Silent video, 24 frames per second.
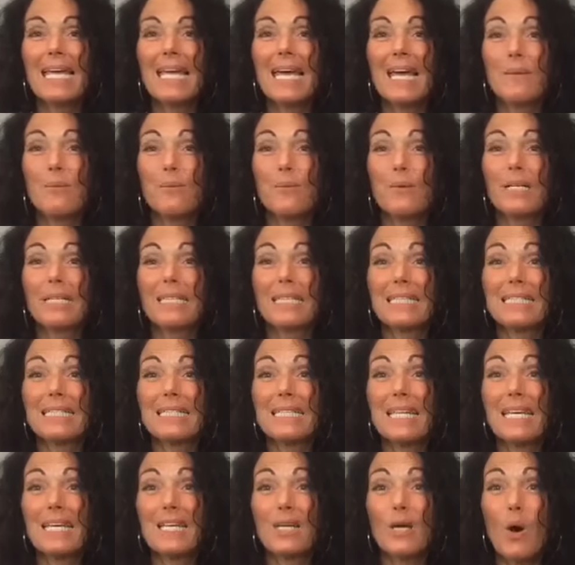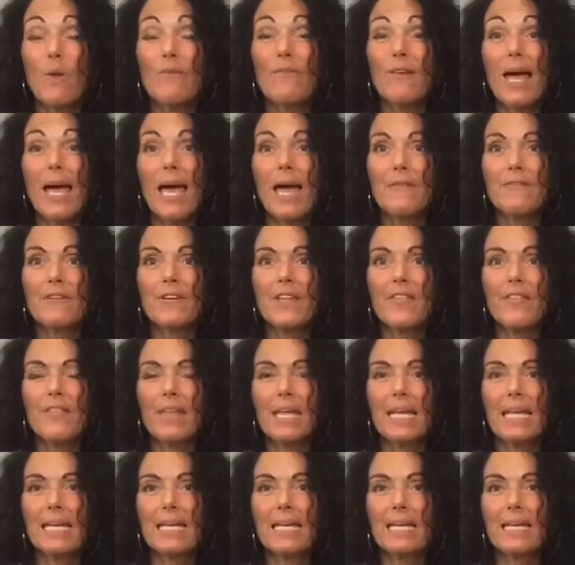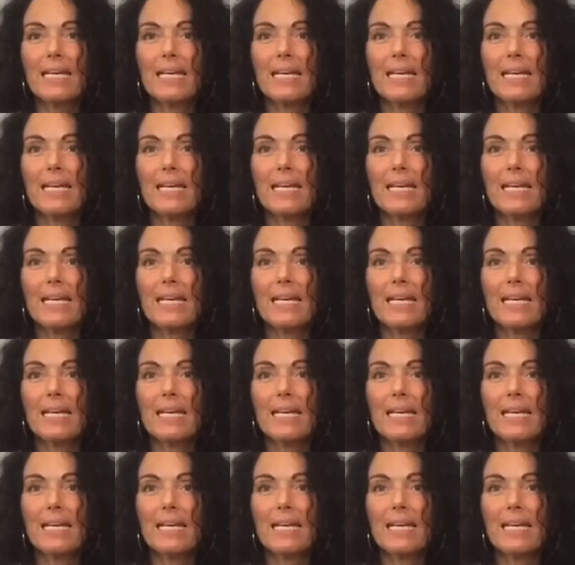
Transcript: am willing to let go of everything